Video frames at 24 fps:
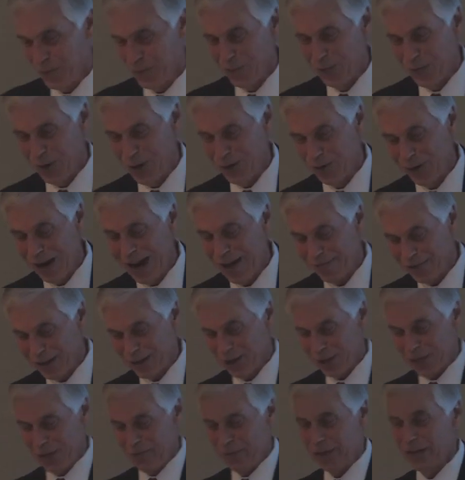we drafted
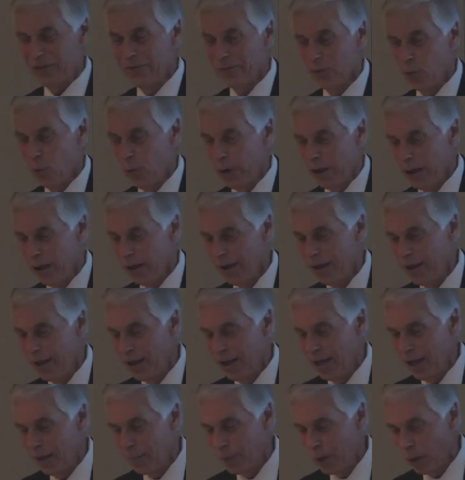something for Will.
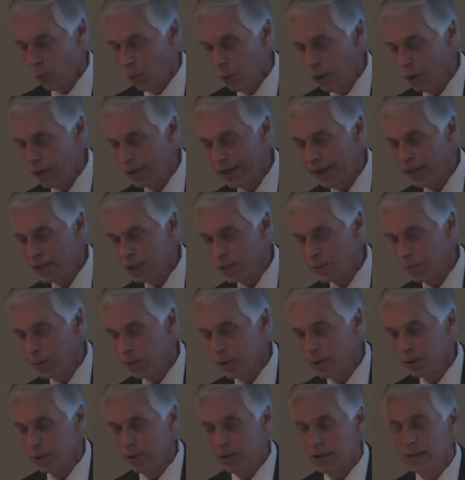But Will
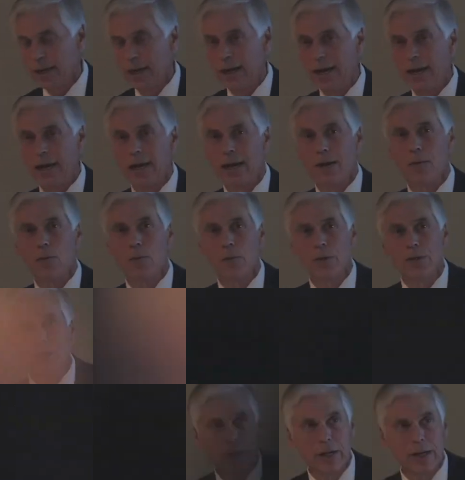Ginsberg would
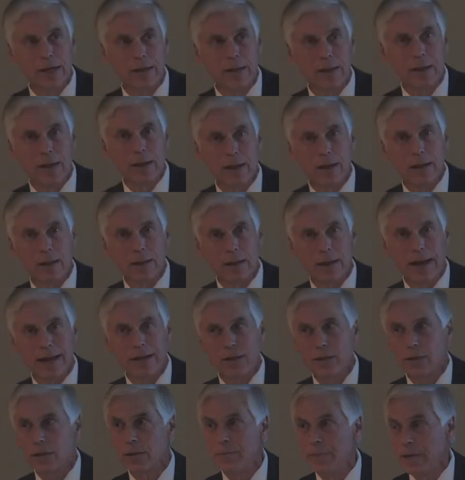certainly
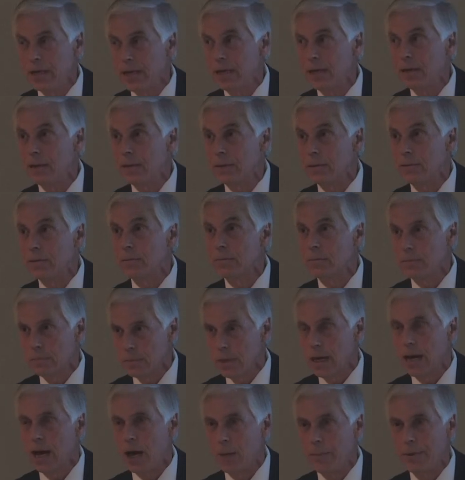like to be
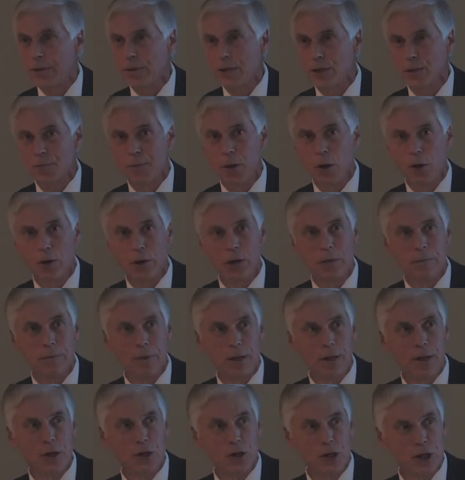up at this podium,
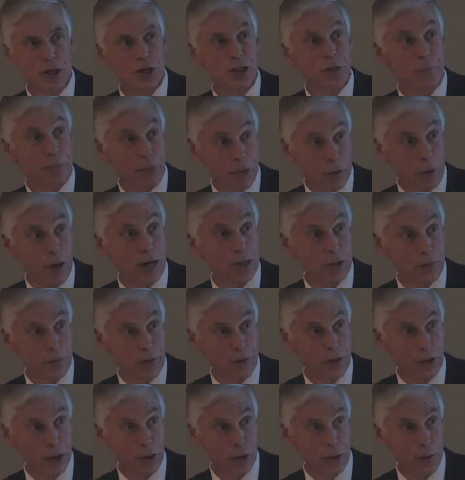share some thoughts with
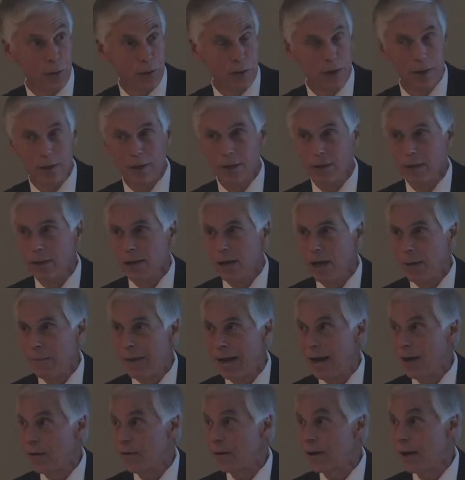you
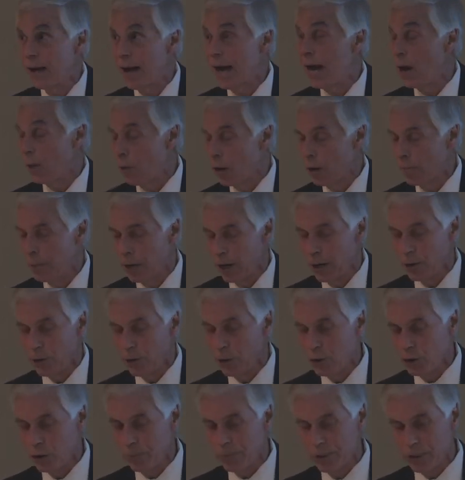about how our
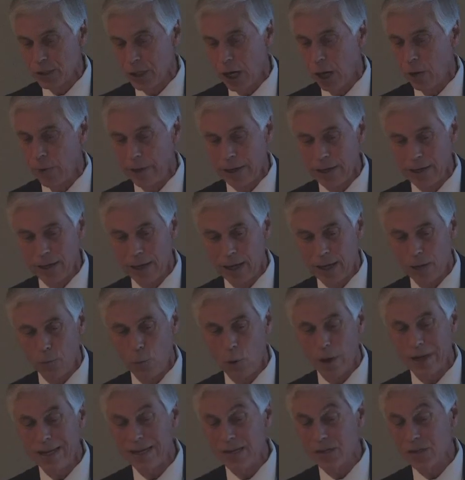partnership is going and
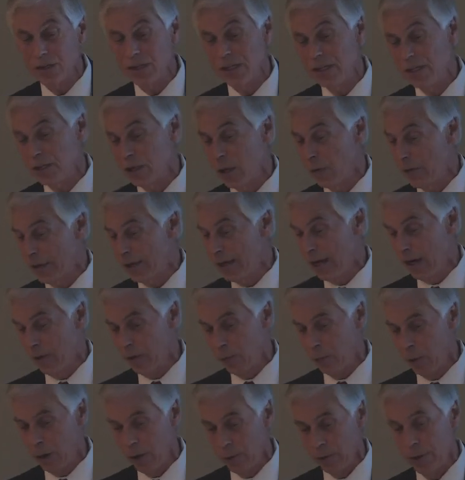what he sees going down the
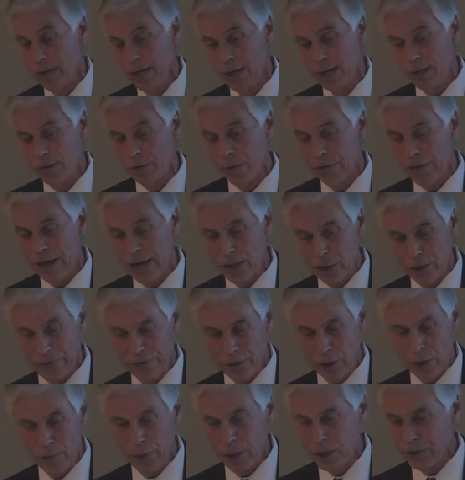road. So thank you
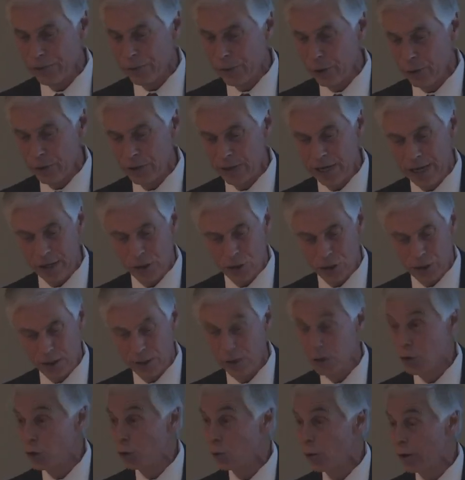very much for your attention.
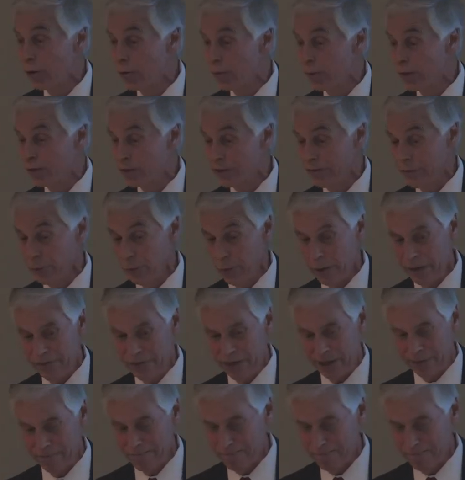Enjoy the rest of your evening.